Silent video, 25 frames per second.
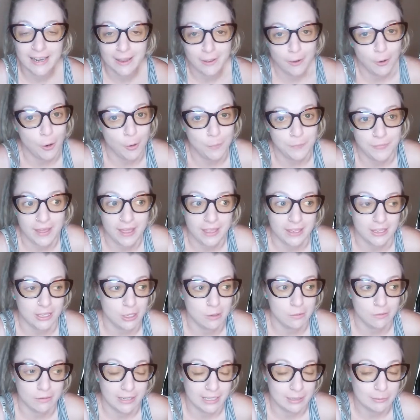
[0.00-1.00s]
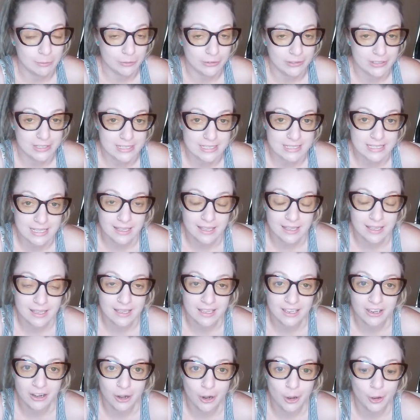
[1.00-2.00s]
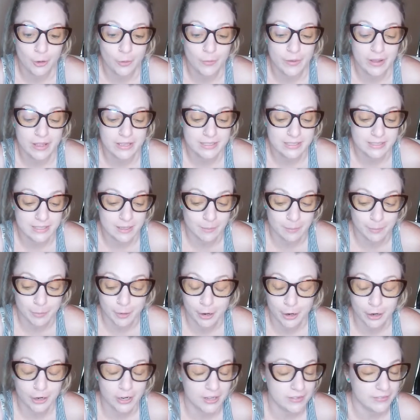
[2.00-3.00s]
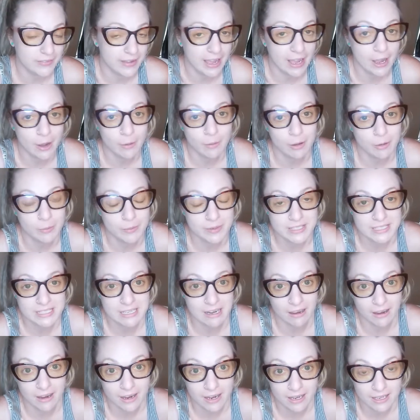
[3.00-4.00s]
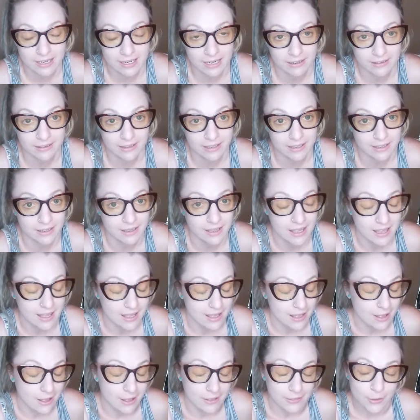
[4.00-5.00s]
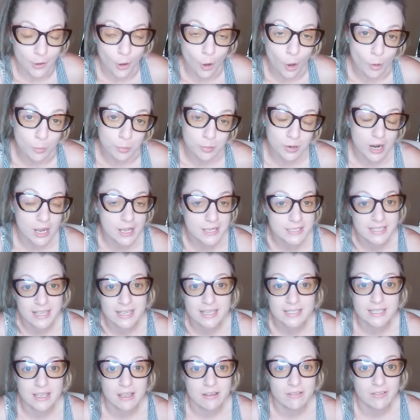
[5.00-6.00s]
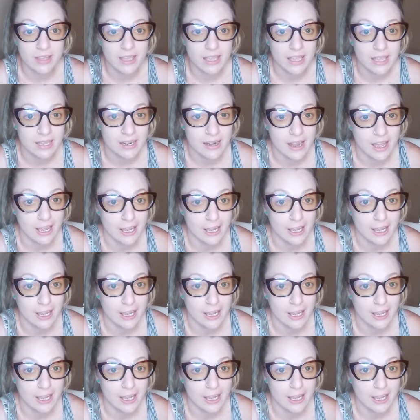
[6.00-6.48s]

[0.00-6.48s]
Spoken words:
I hope that you were able to see, you know, some part of how it was done and the whole process of it.